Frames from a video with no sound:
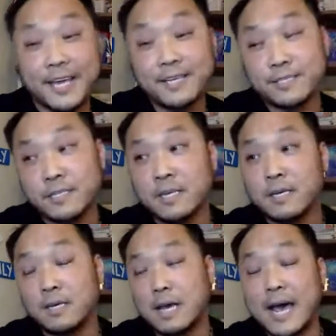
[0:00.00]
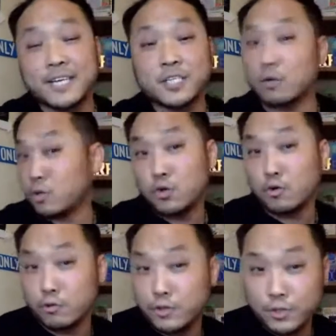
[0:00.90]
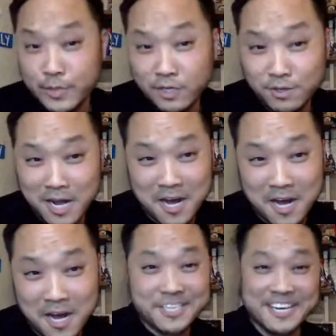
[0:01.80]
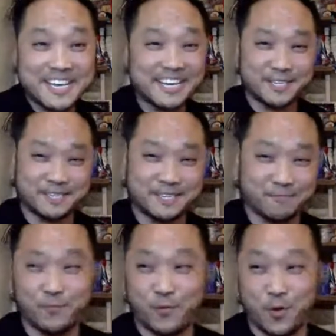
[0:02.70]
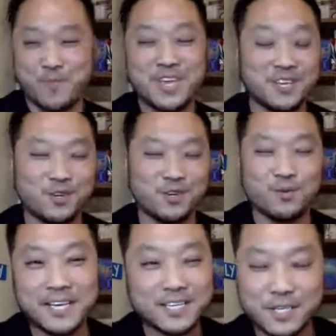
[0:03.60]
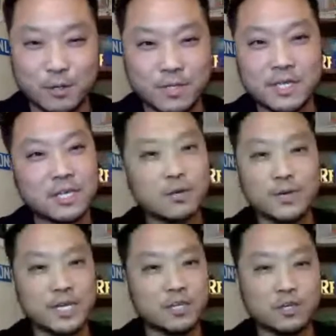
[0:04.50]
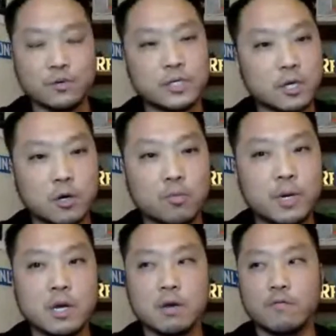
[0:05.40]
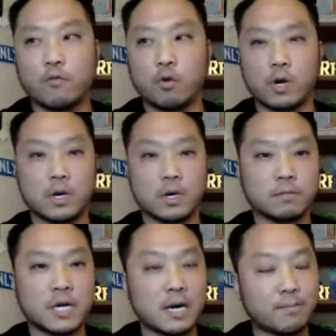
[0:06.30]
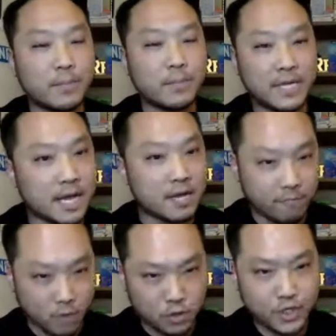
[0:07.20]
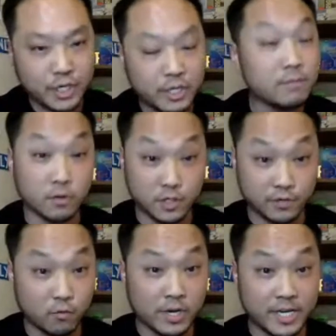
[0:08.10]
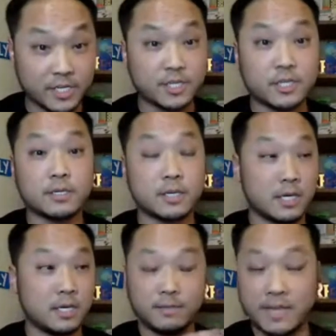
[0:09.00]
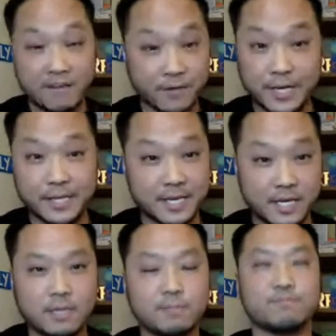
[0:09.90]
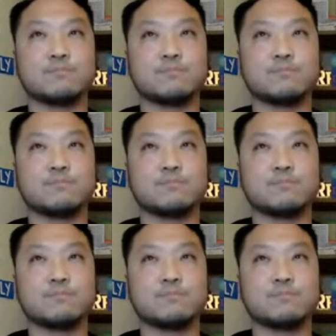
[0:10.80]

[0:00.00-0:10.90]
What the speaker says: I guess as solo cruisers, Bill, honestly, I guess for me and you, I guess the only thing that we could do is hope for companies like Virgin Voyages definitely